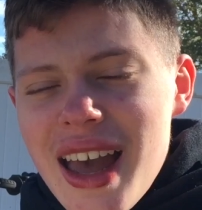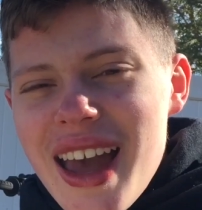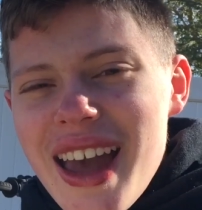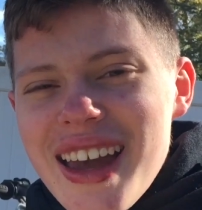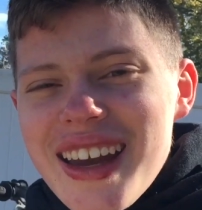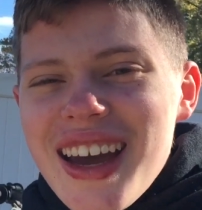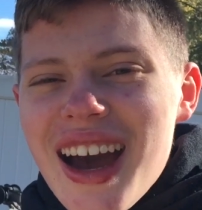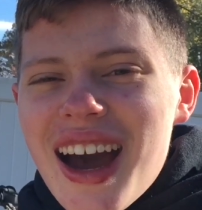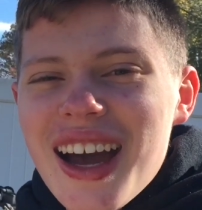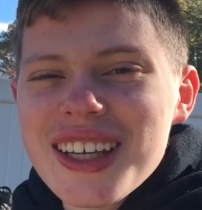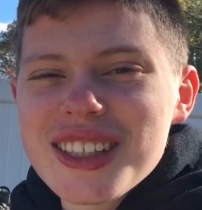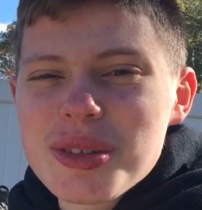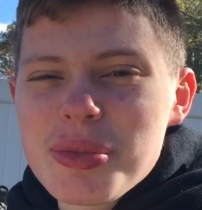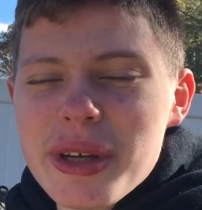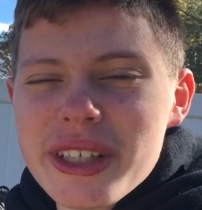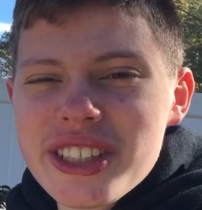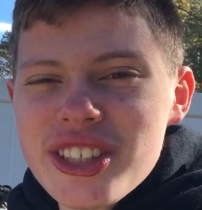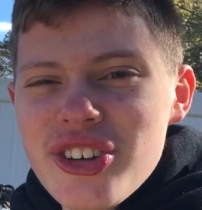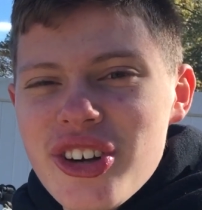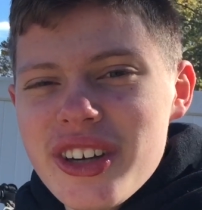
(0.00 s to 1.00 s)
Hey guys,
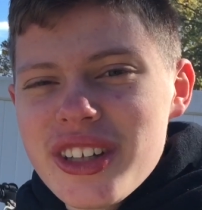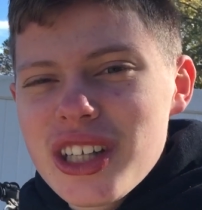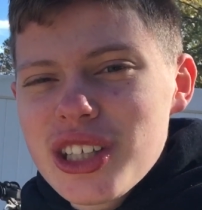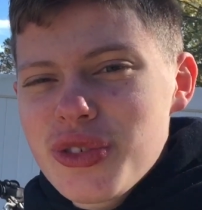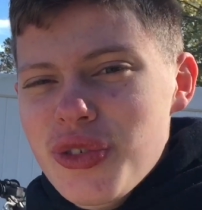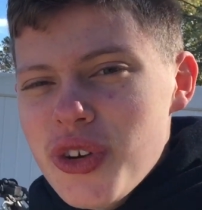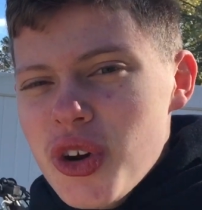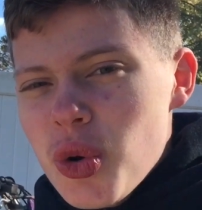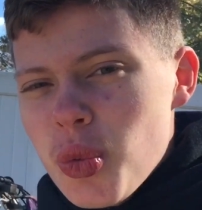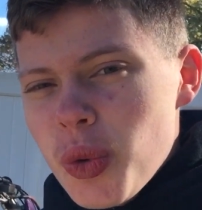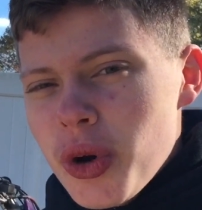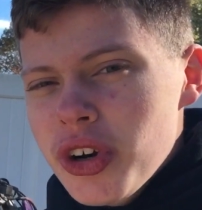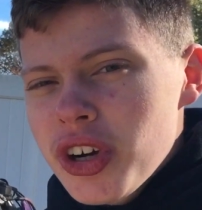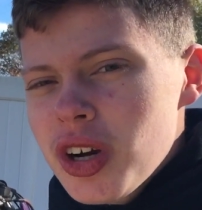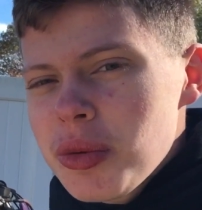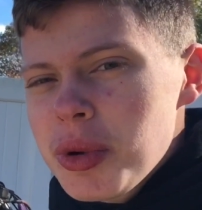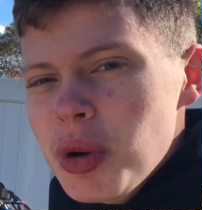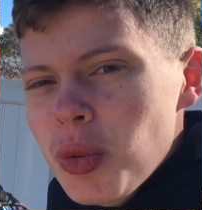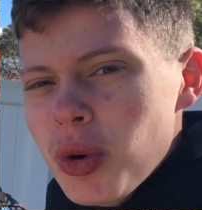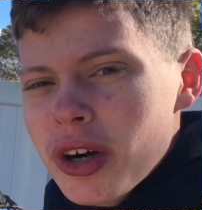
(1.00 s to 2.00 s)
Mix here. In this video, we're going
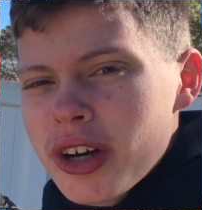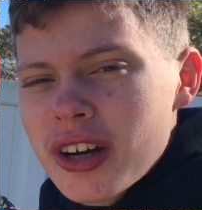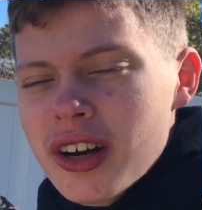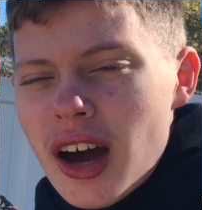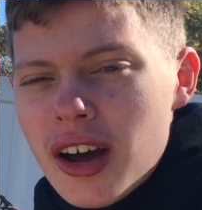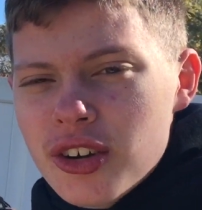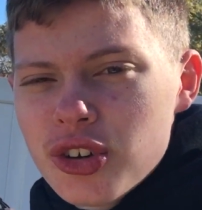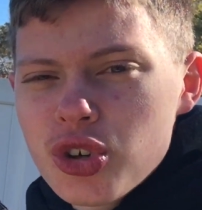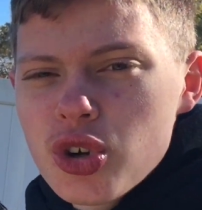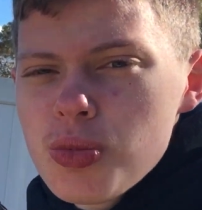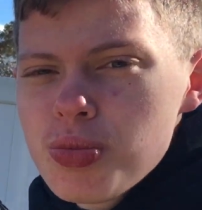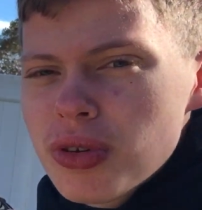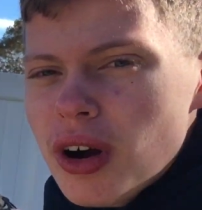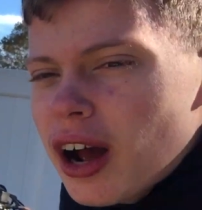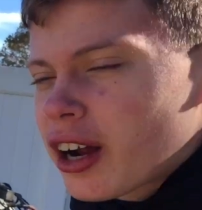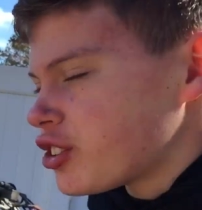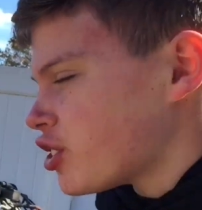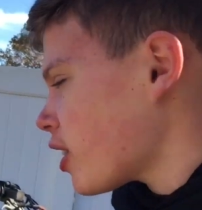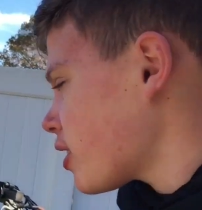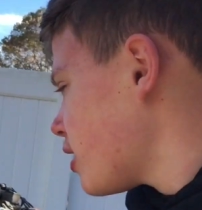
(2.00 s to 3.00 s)
to be working on our new
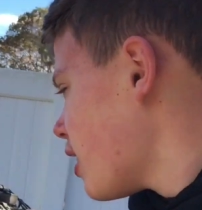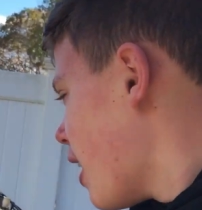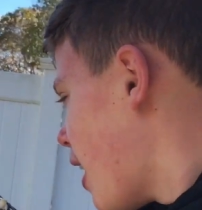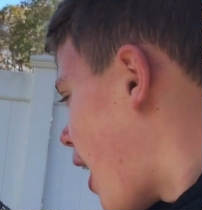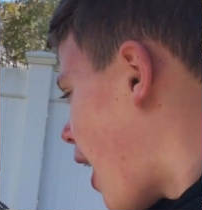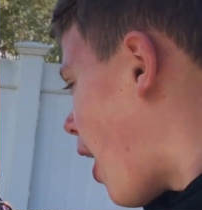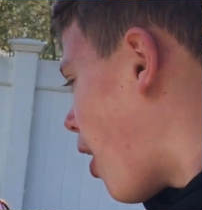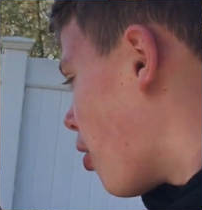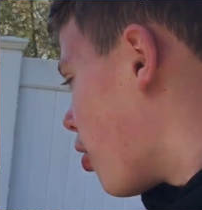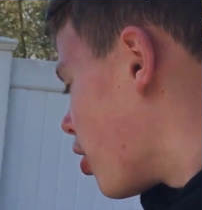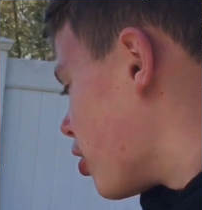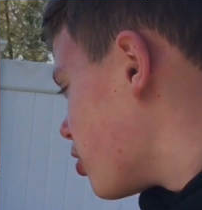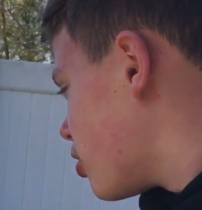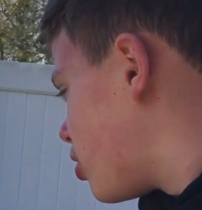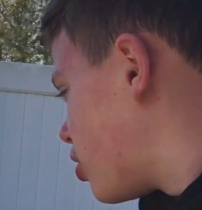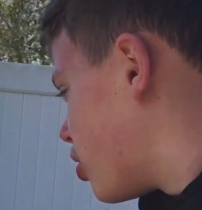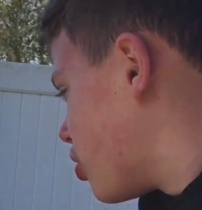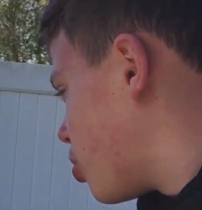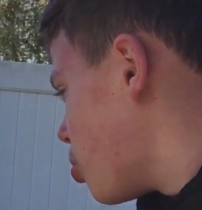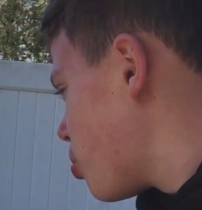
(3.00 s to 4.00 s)
project, our
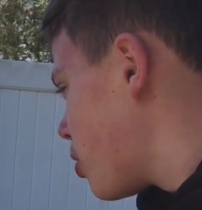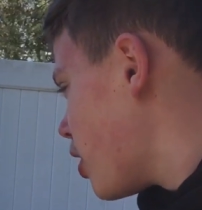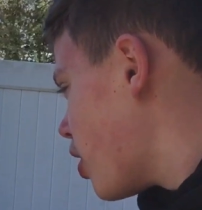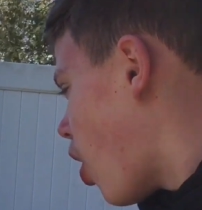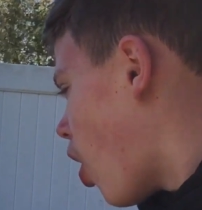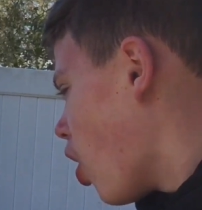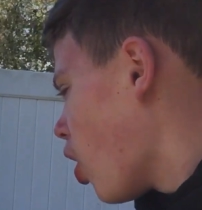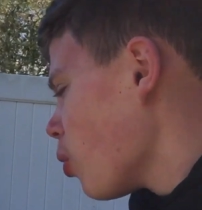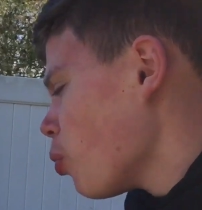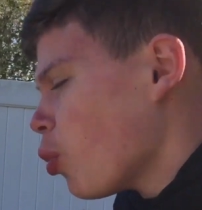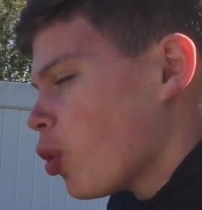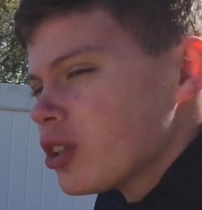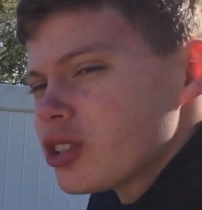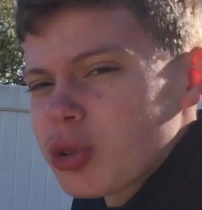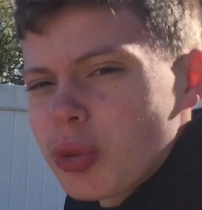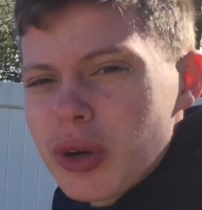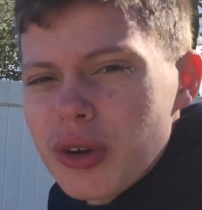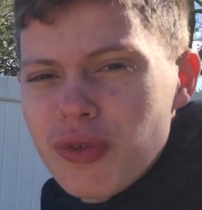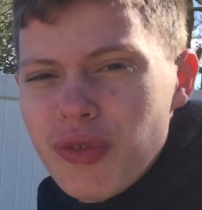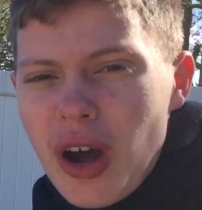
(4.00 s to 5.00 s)
Suzuki
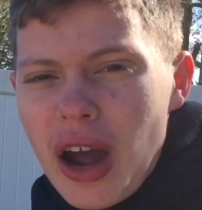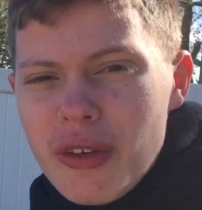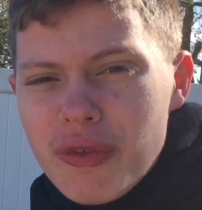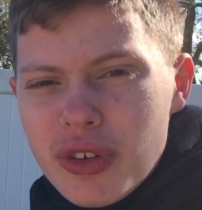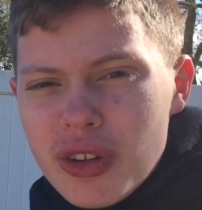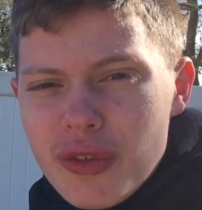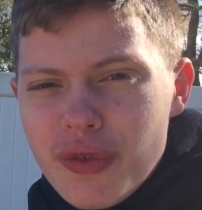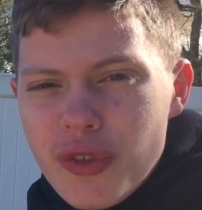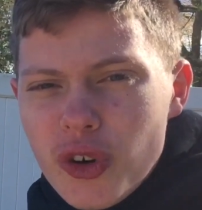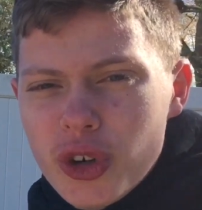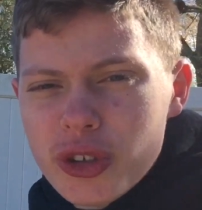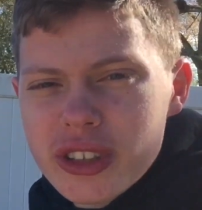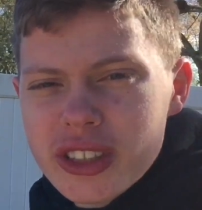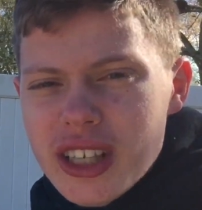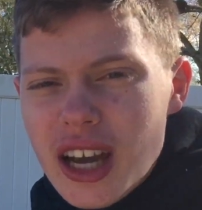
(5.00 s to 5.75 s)
ARM125 for the first